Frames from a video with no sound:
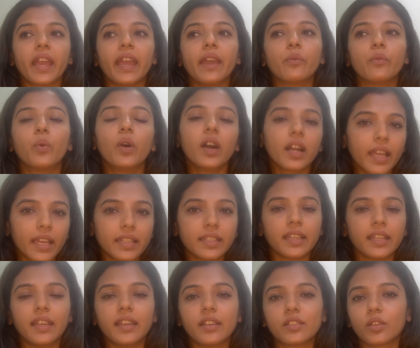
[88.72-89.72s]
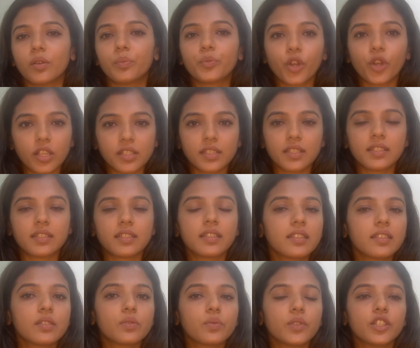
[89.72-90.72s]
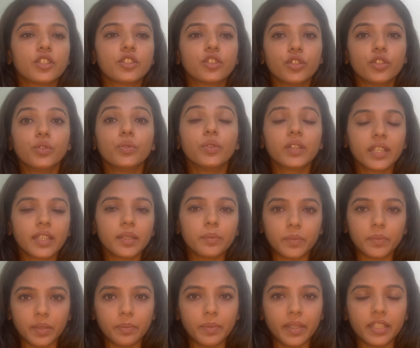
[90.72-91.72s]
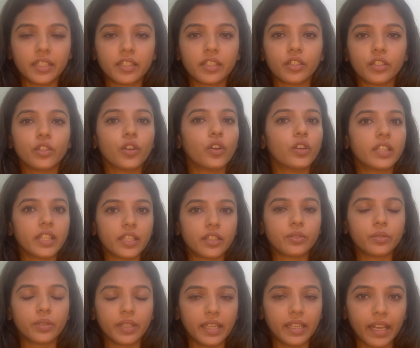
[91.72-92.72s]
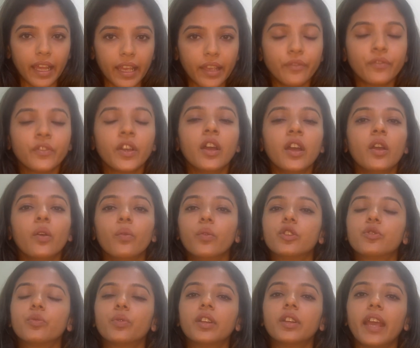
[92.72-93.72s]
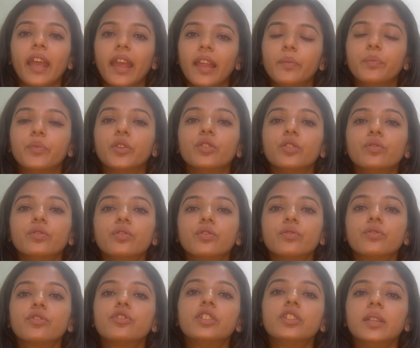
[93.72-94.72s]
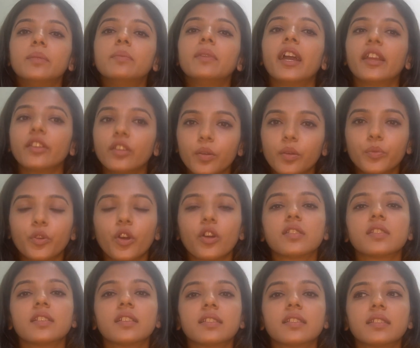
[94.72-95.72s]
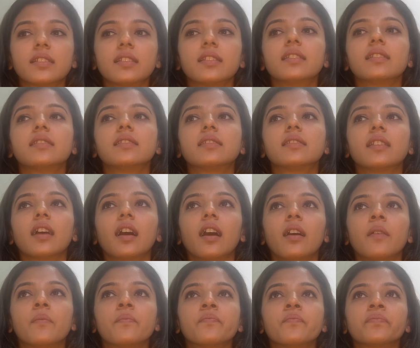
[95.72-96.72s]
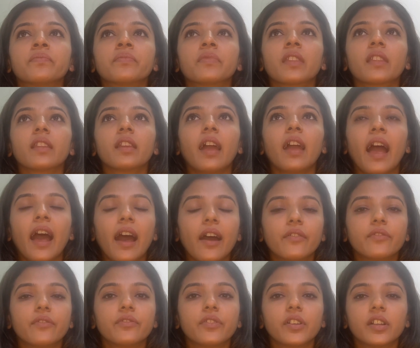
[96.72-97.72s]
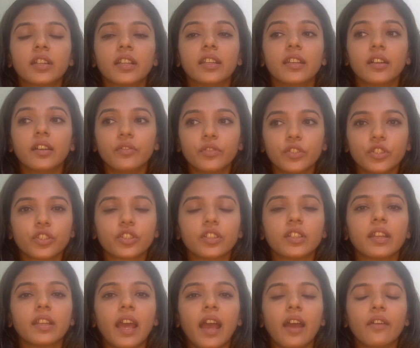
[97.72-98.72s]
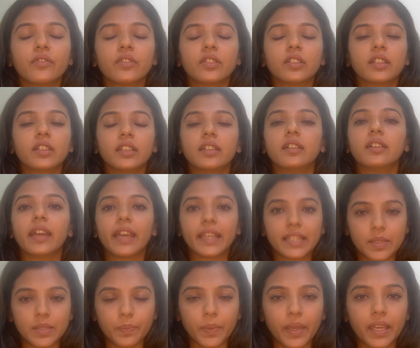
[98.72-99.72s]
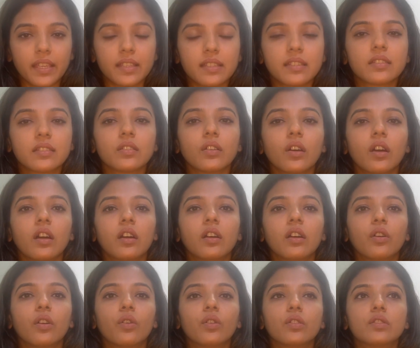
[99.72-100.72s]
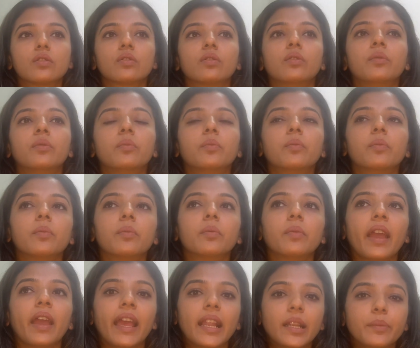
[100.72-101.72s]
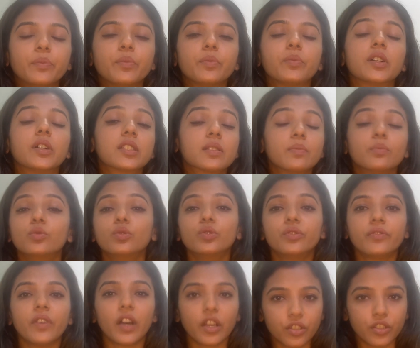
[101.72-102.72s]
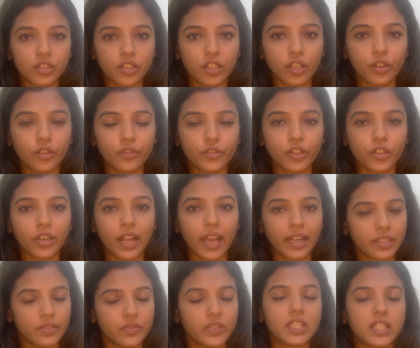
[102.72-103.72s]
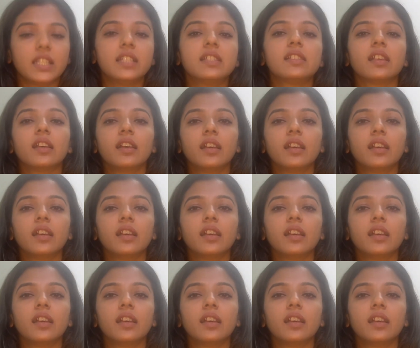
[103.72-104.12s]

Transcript: work ethics or processes which you can implement in your day-to-day life, which would help you to streamline your processes, have a clear vision, have a clear headspace, also help a smooth functioning of your activities